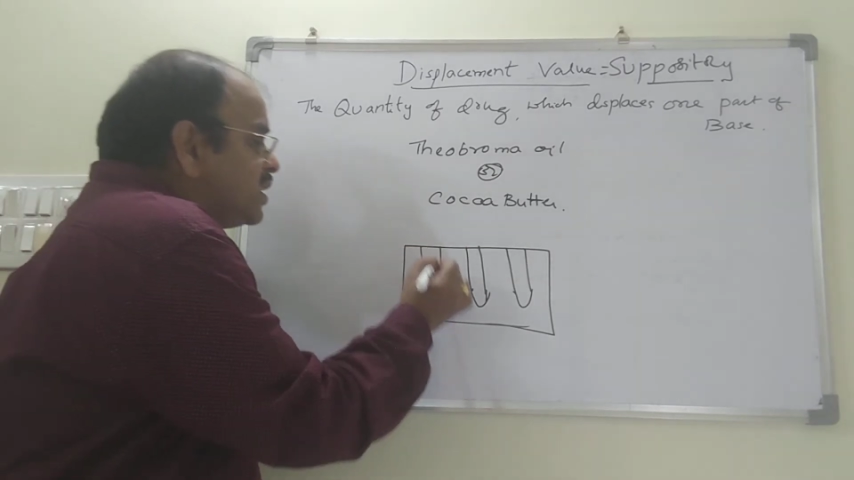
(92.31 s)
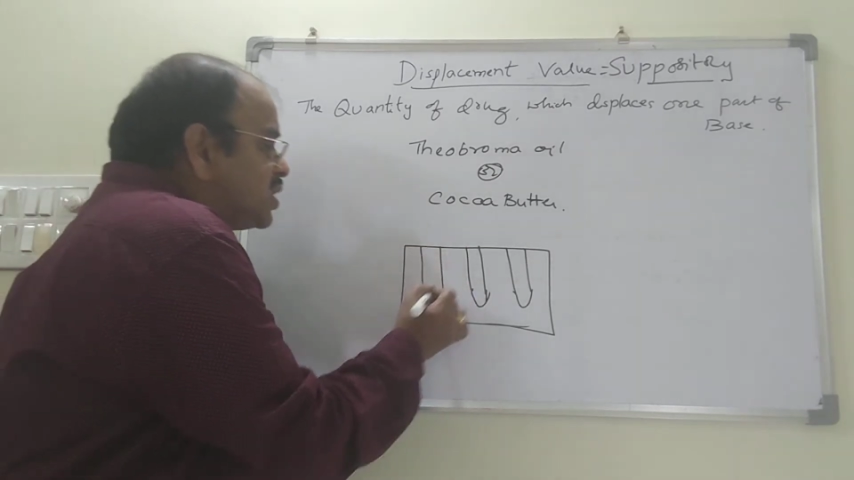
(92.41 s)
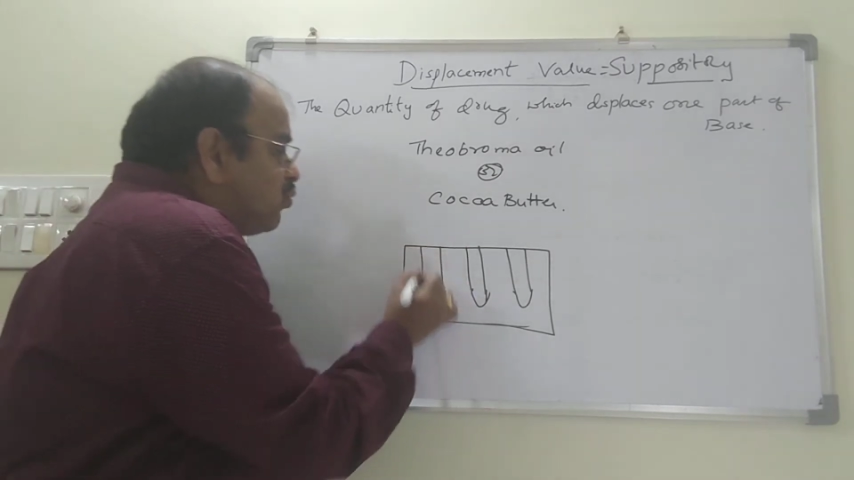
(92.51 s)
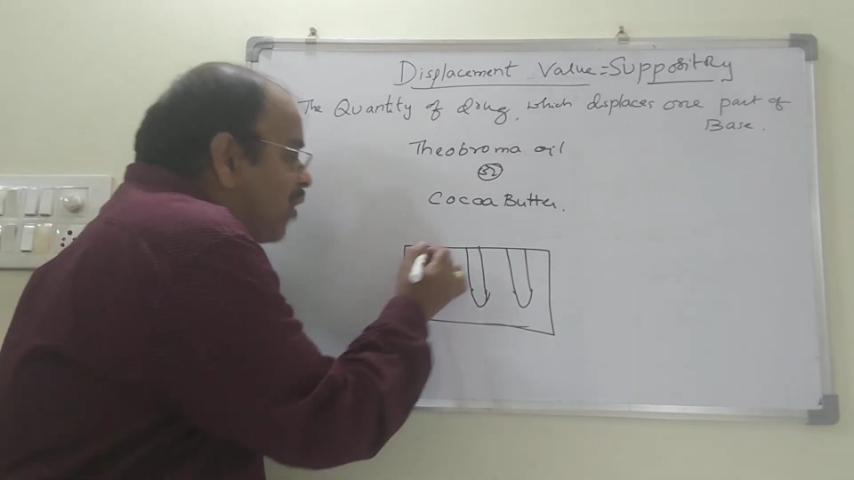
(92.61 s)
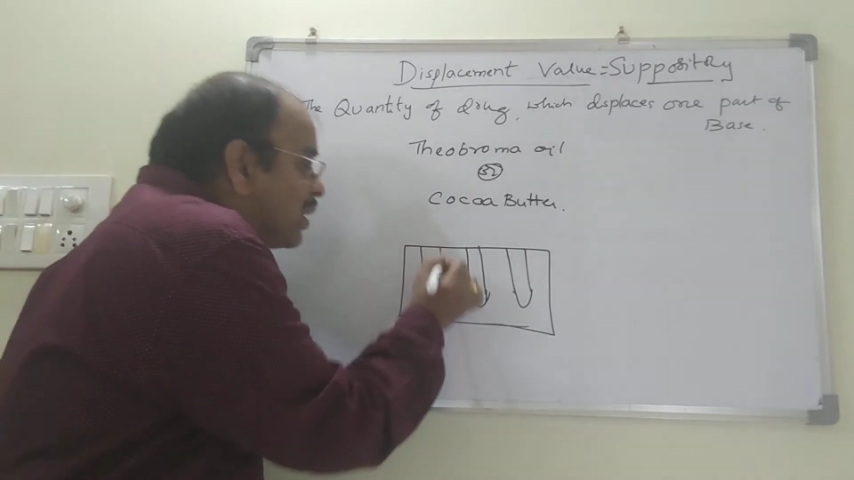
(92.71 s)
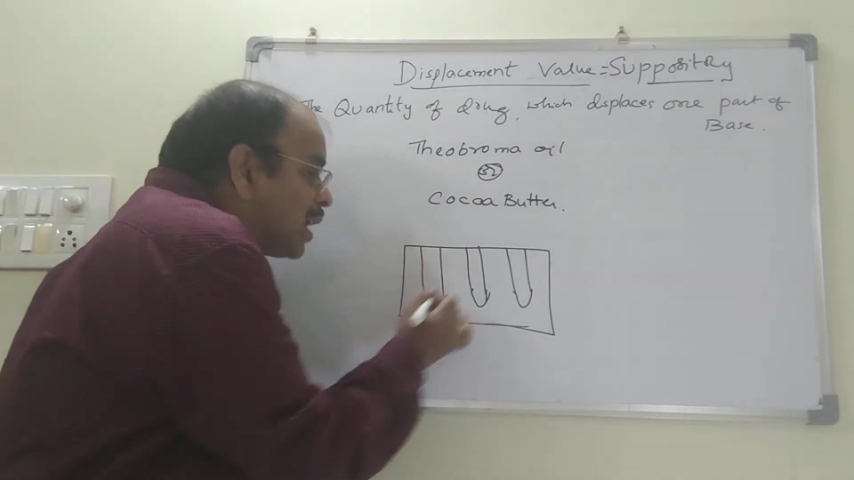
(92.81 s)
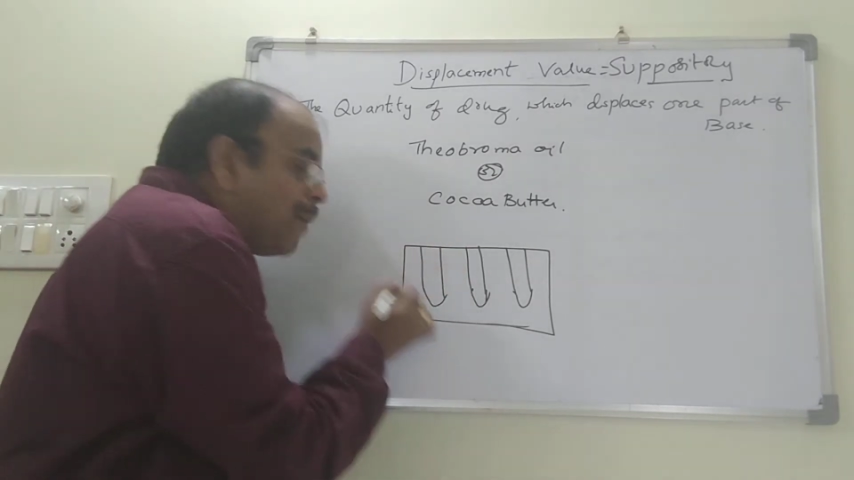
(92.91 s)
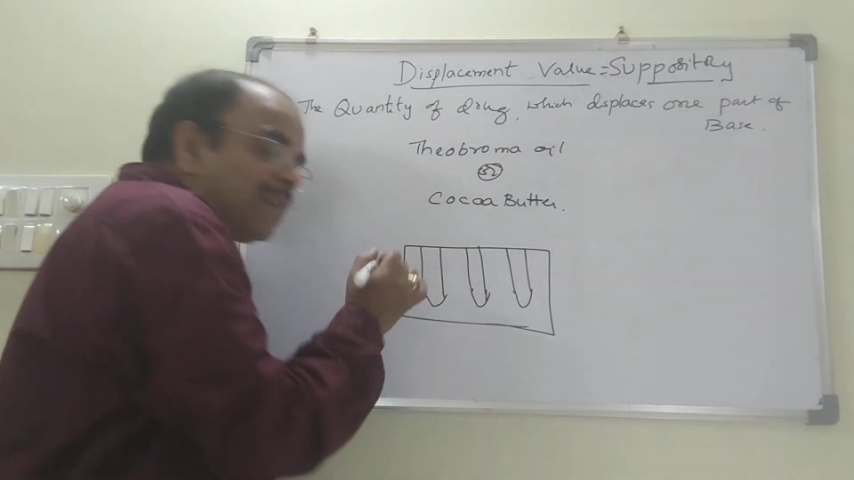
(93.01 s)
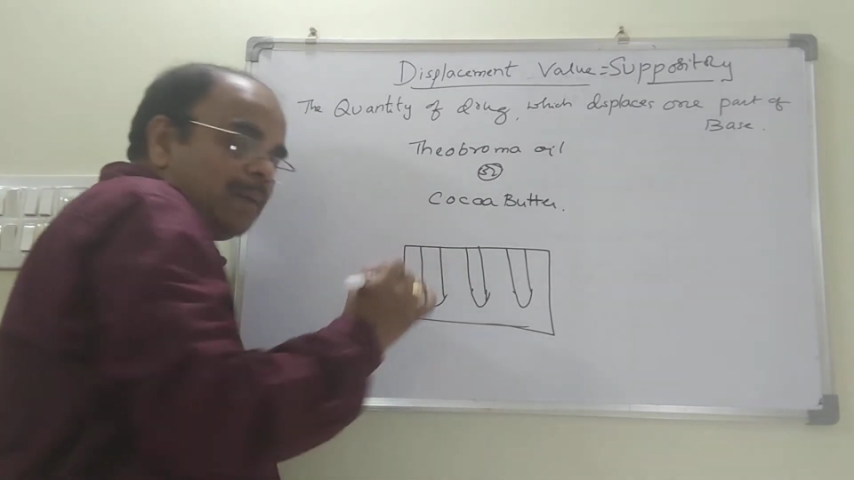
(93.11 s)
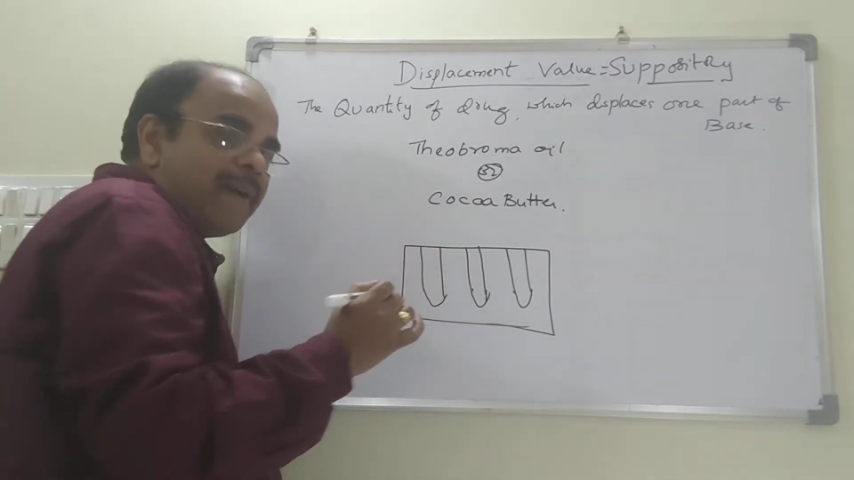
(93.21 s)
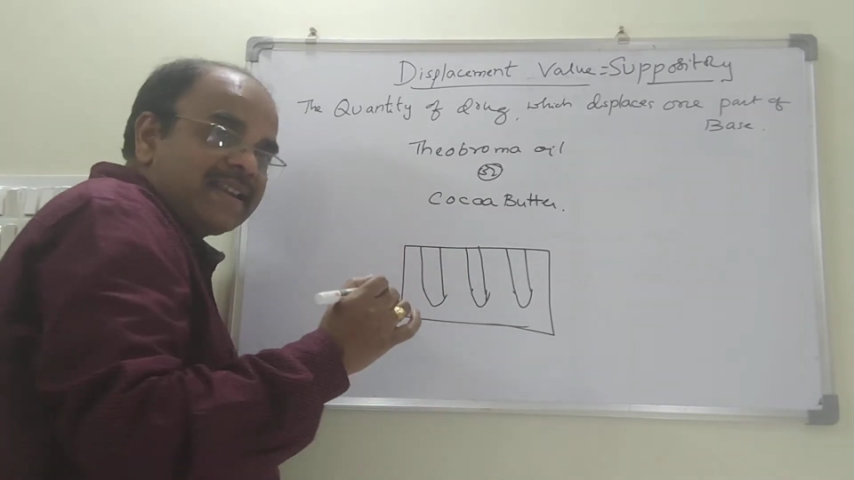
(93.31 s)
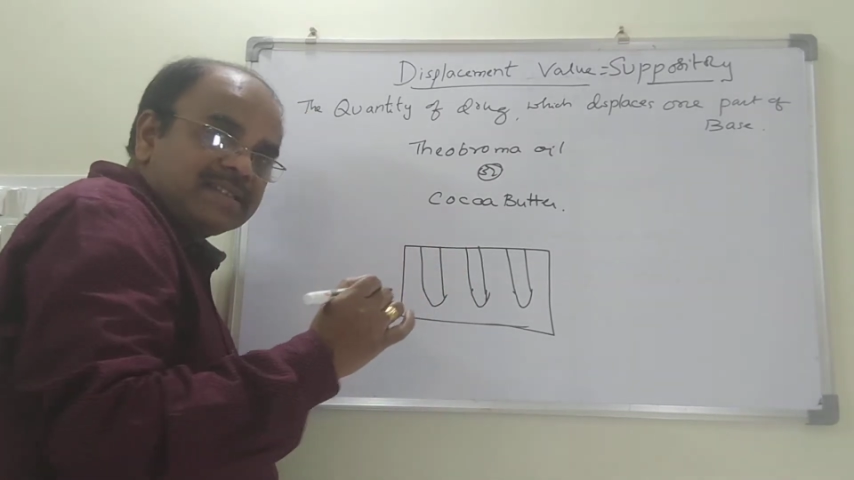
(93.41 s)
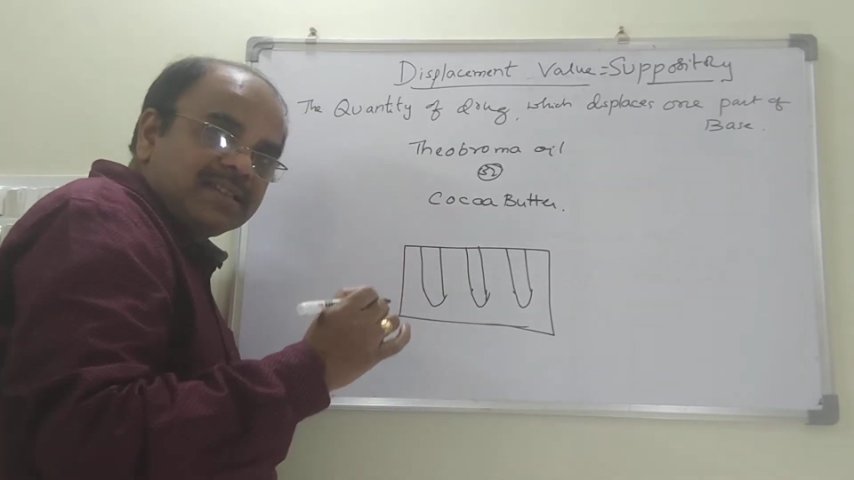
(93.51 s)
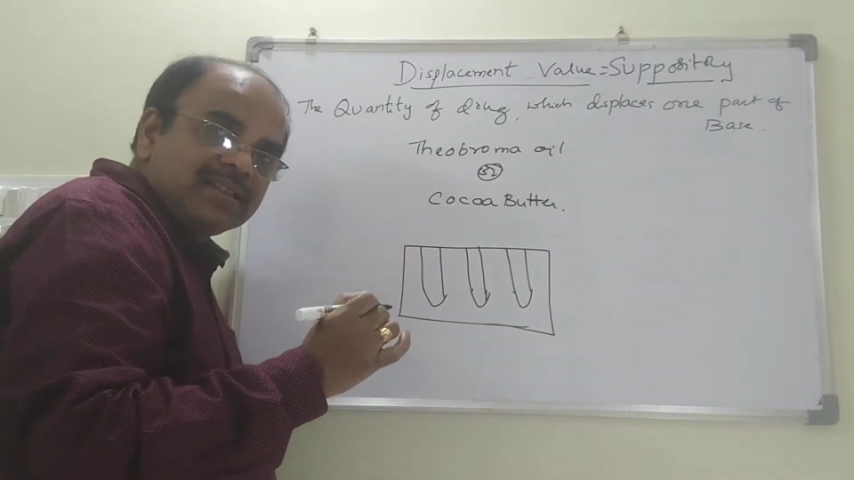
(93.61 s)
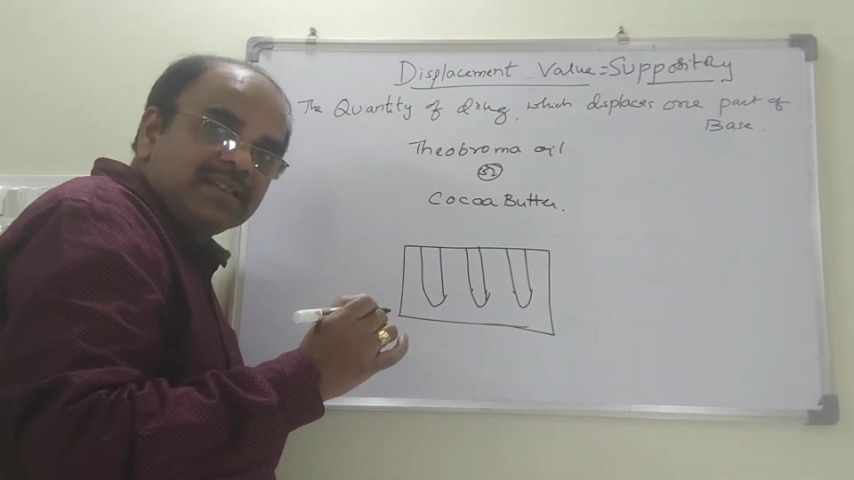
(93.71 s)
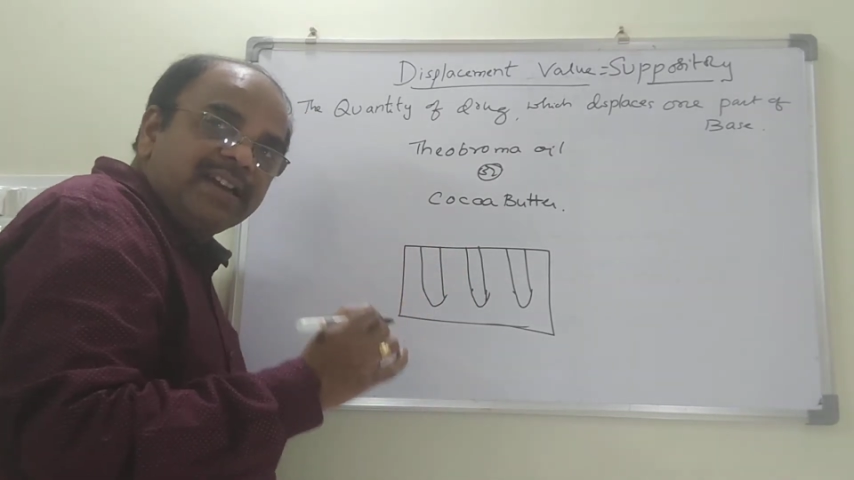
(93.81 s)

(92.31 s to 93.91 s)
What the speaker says: is 1 gram capacity.